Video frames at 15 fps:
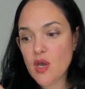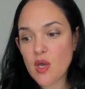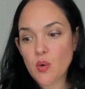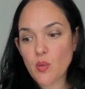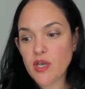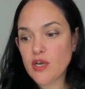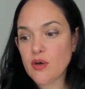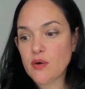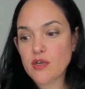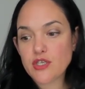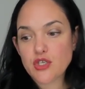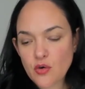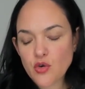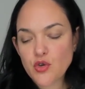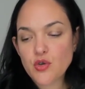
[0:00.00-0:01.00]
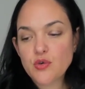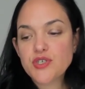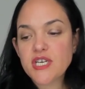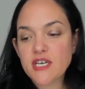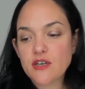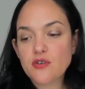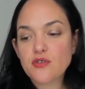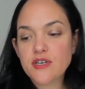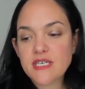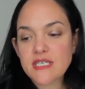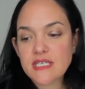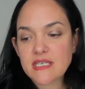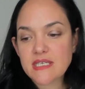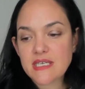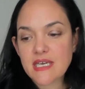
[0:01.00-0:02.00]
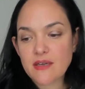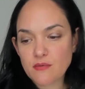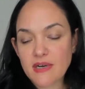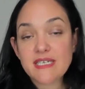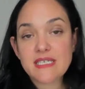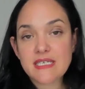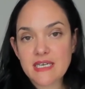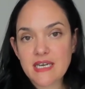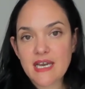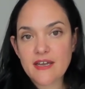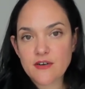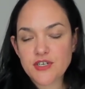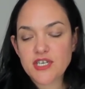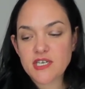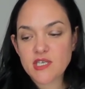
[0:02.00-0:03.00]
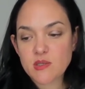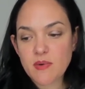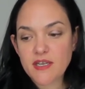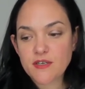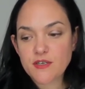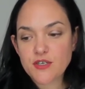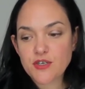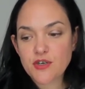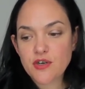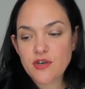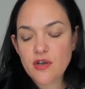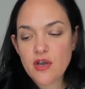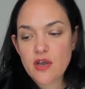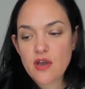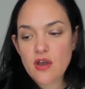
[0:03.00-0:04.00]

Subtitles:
we notice huge increases in resting energy expenditure